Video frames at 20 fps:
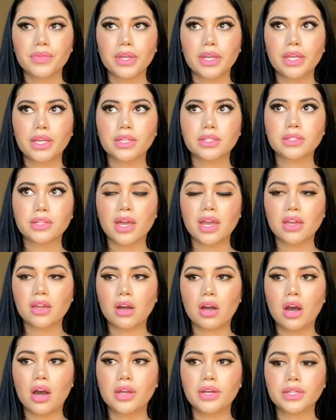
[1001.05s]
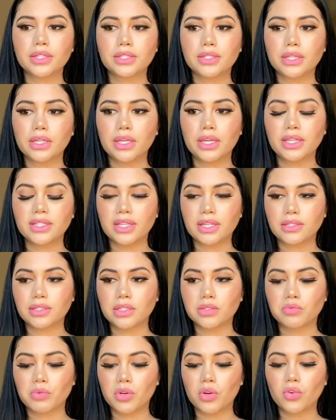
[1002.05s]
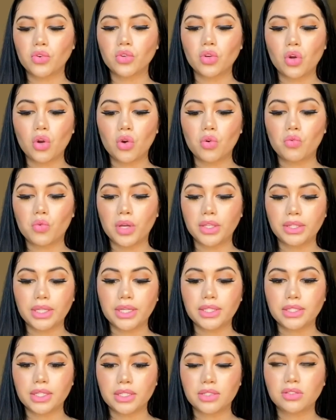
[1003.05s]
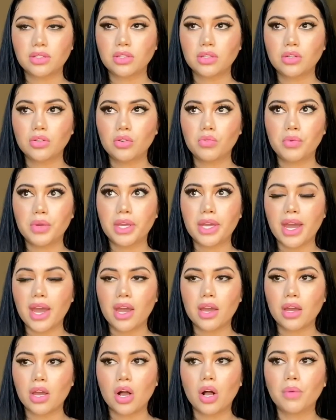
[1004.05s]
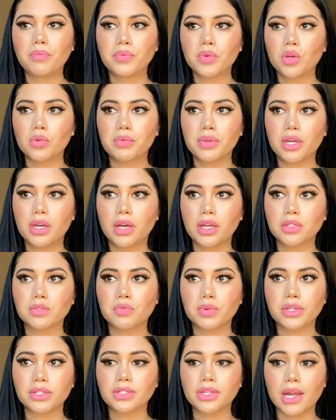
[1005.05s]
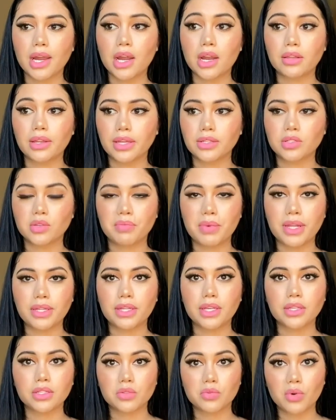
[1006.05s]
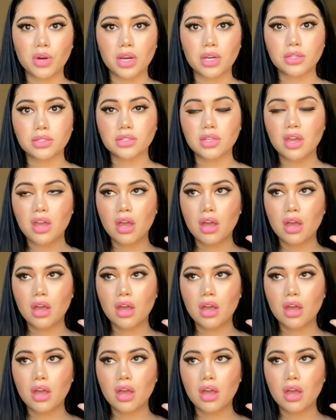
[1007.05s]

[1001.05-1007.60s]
He's like, honestly, he's like, since we don't know what they did to you, we can't help you because we're scared, like to make things worse.